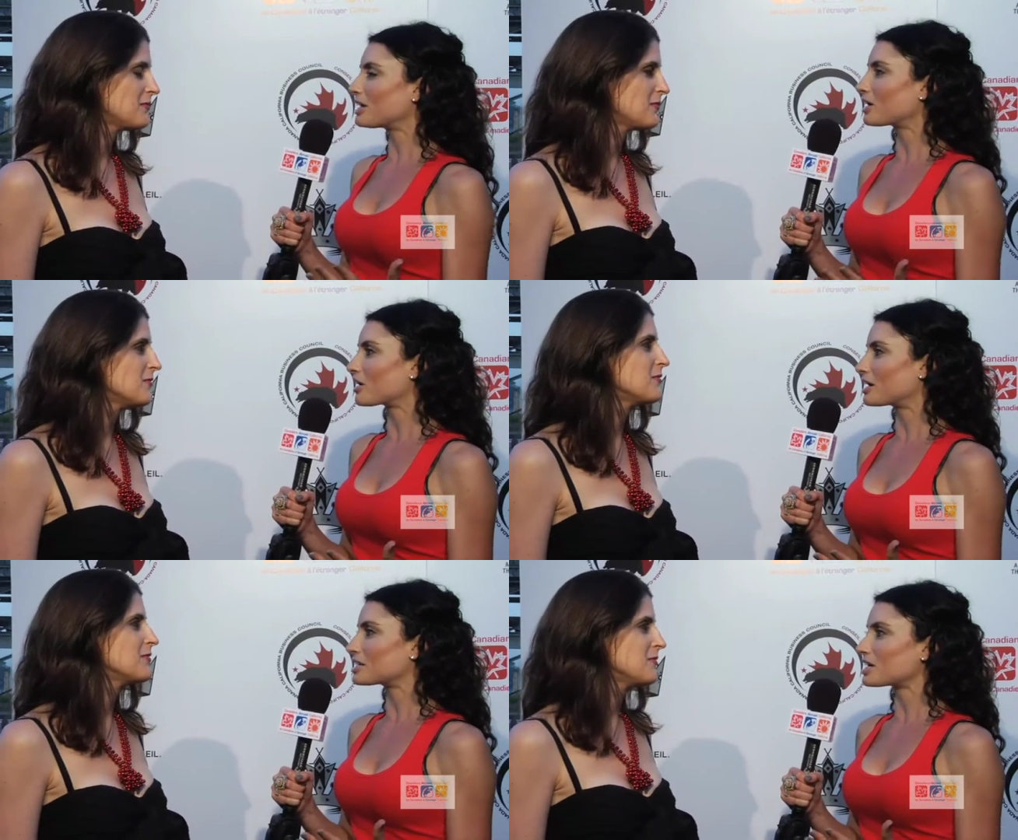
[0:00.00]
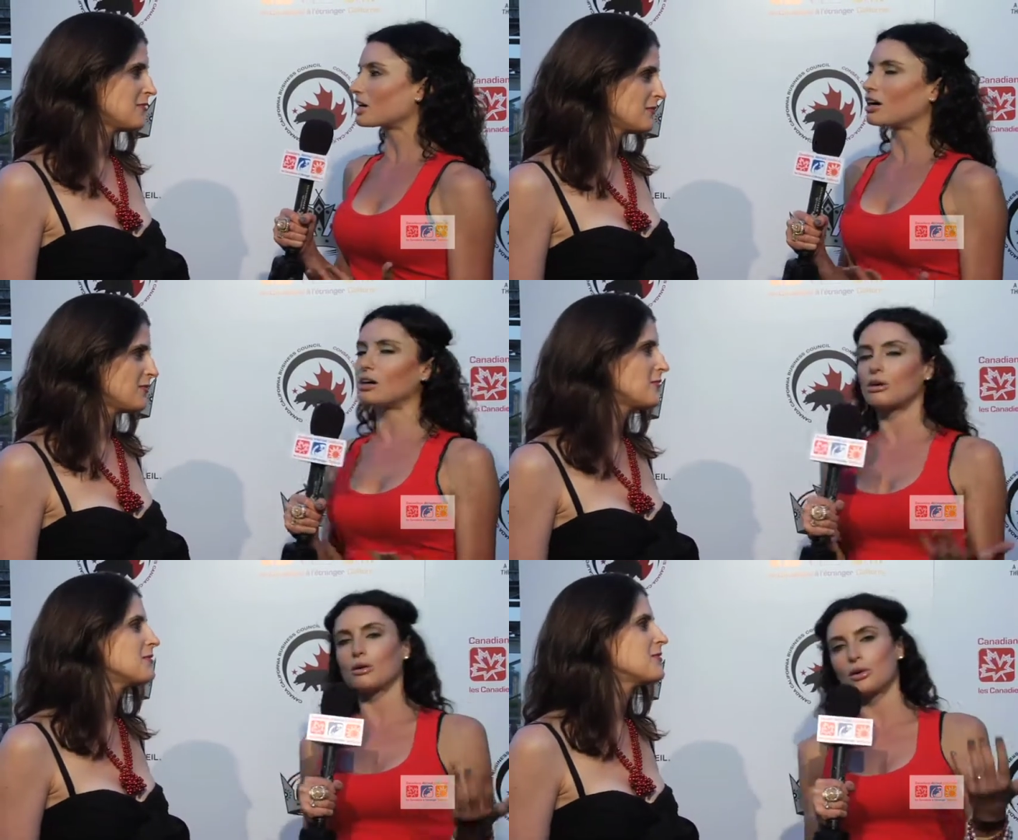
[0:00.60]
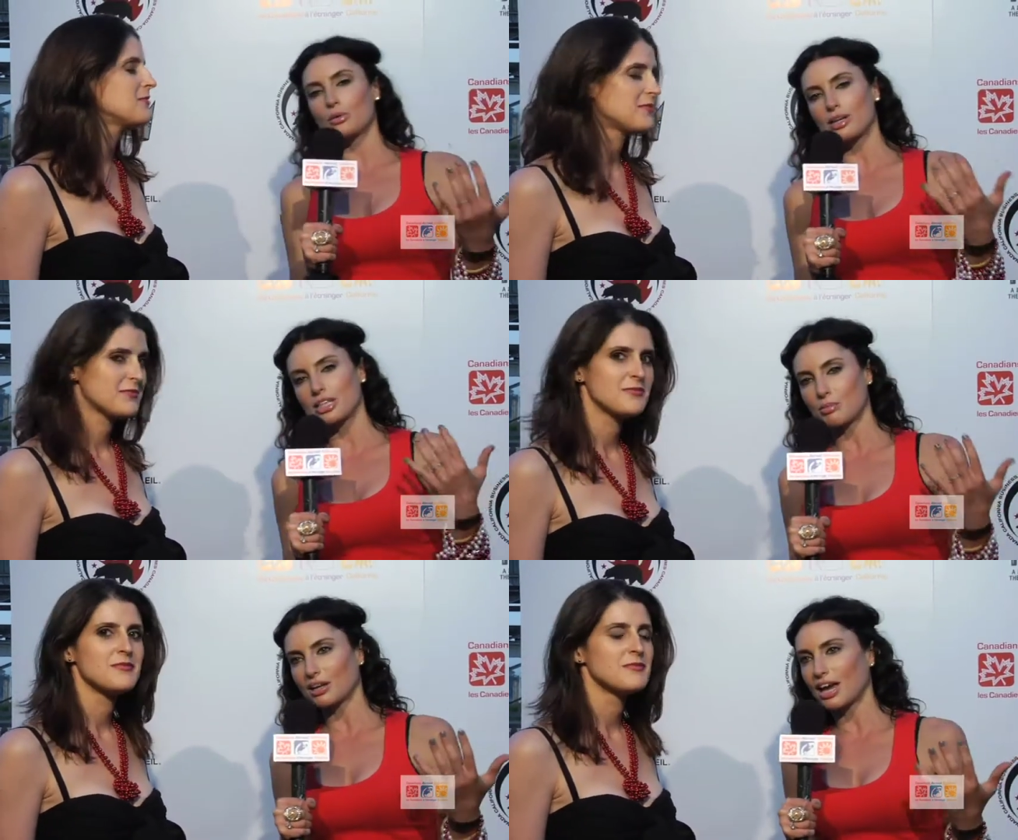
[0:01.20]
Speaker 1: here and it's like, oh, who do
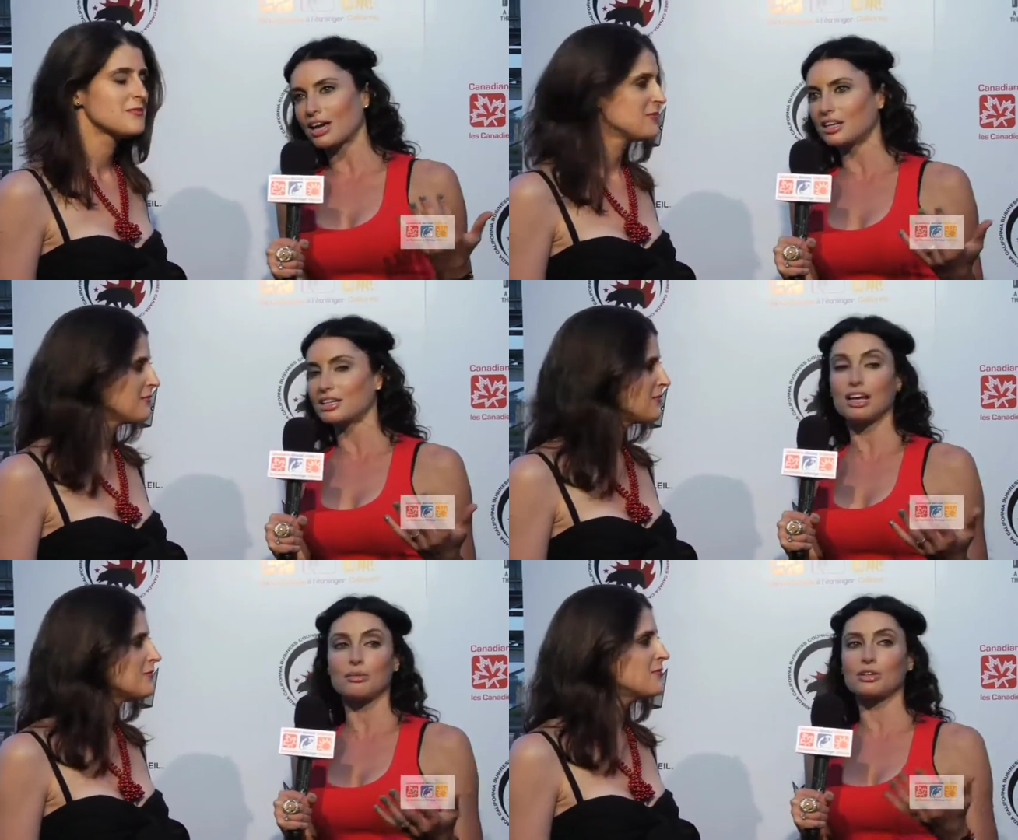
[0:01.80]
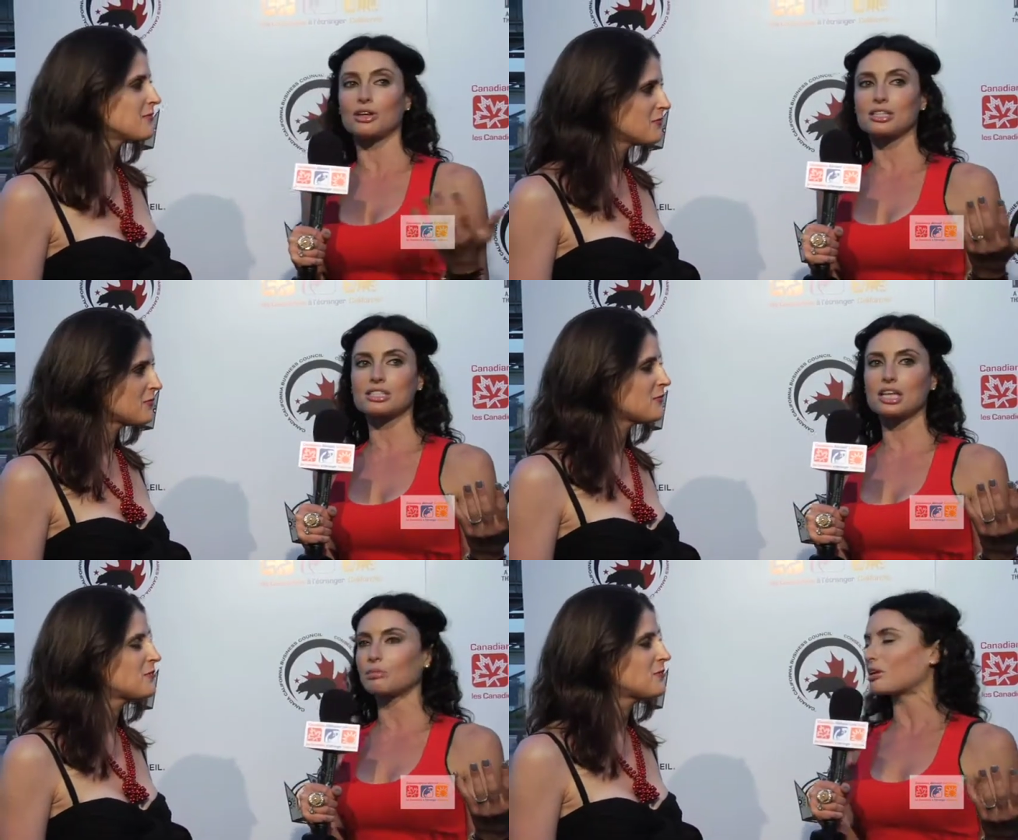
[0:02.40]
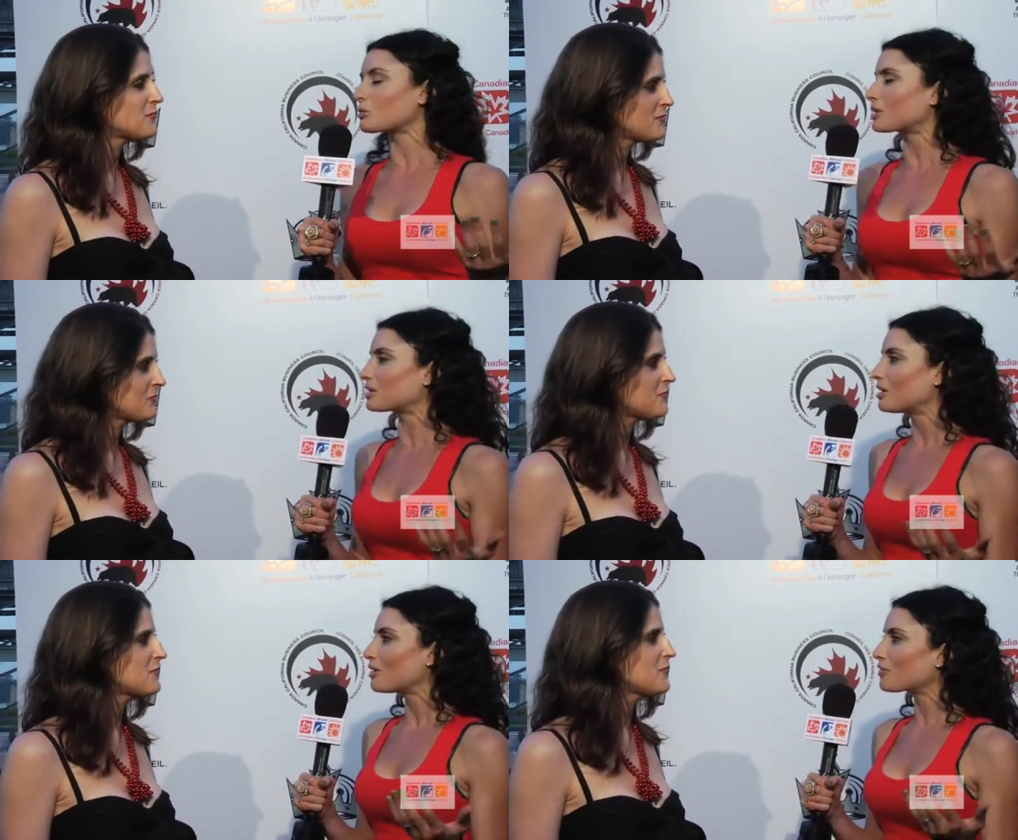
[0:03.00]
I celebrate Canada Day with? You get to celebrate it
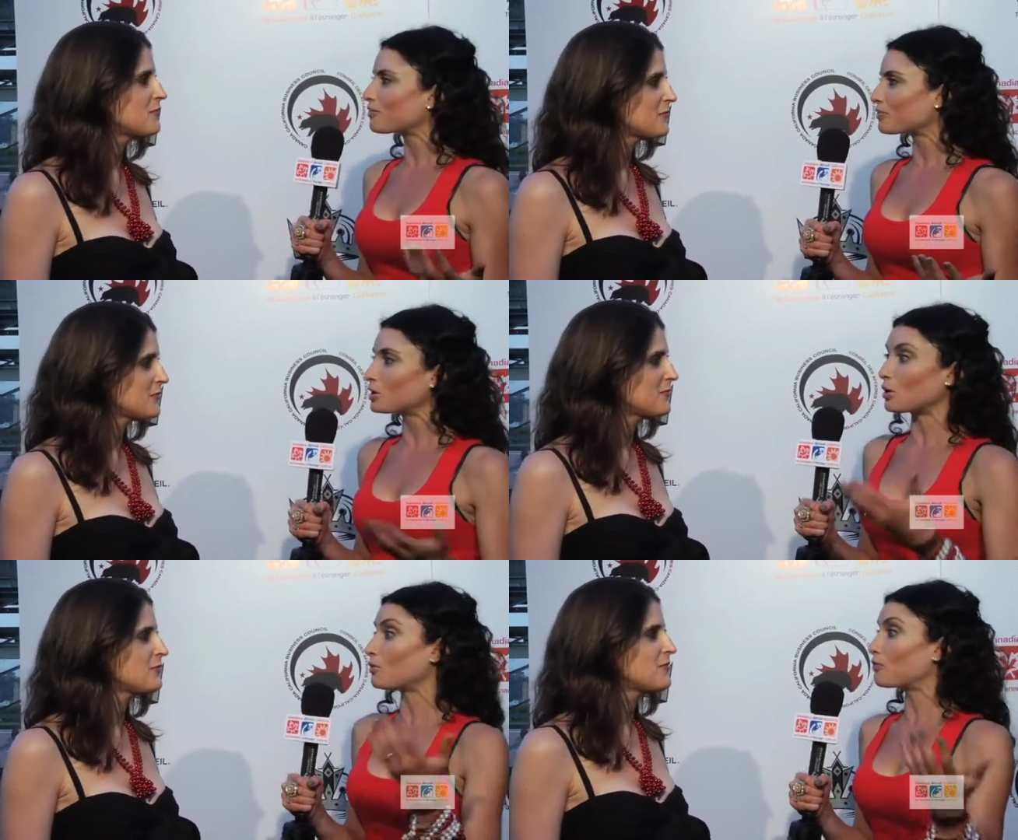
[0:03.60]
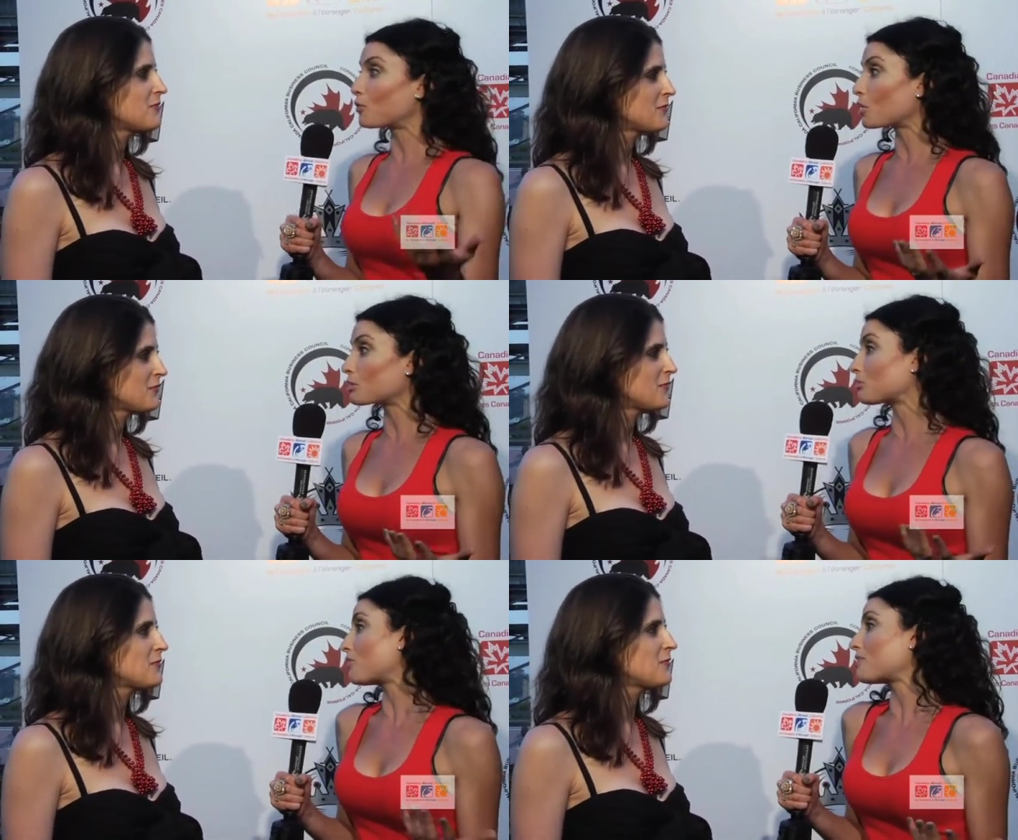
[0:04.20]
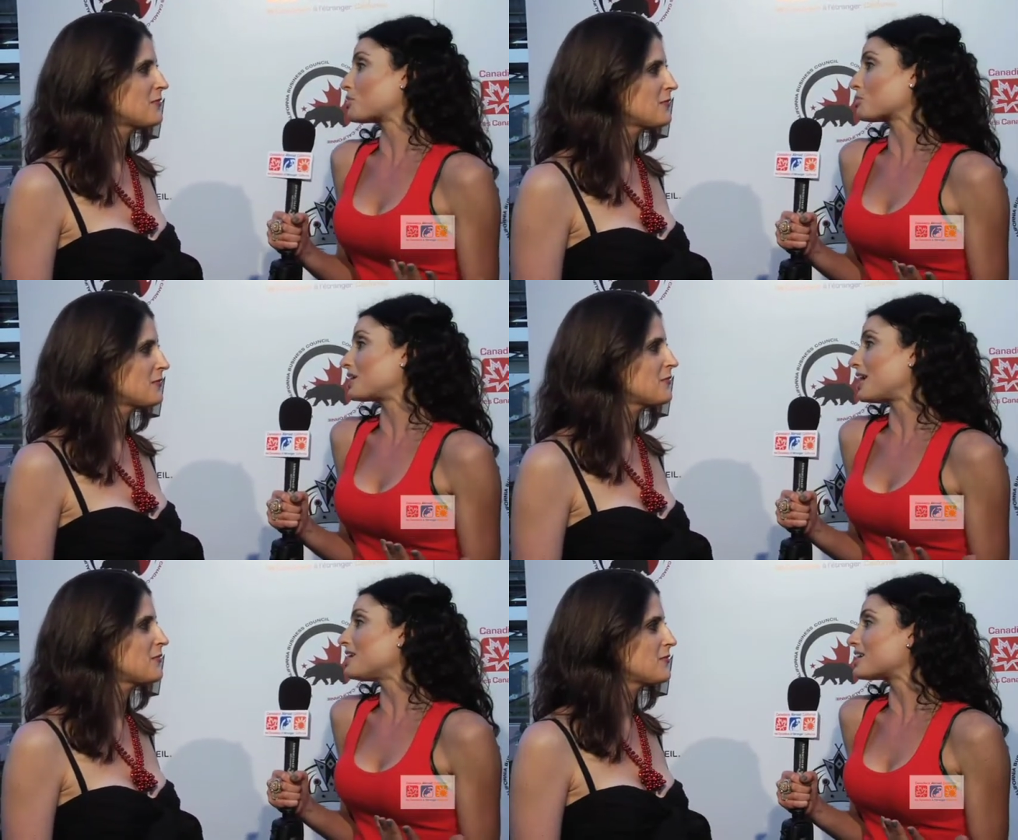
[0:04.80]
with, you know, four hundred, five
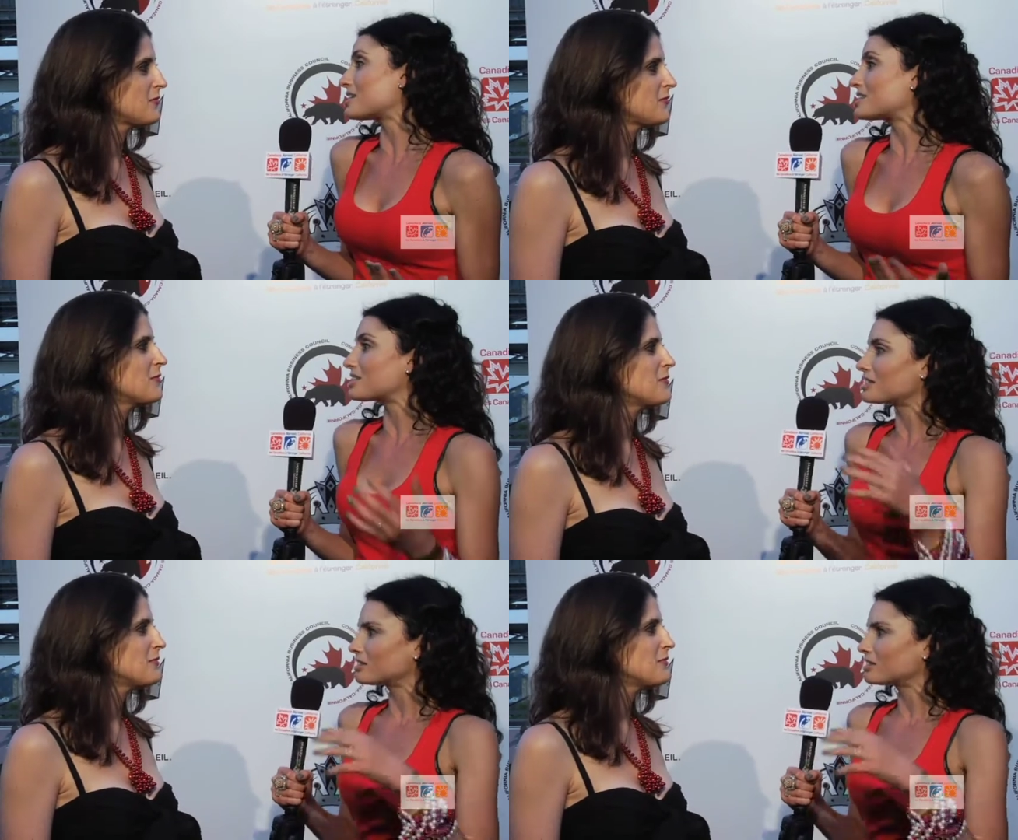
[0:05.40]
hundred Canadians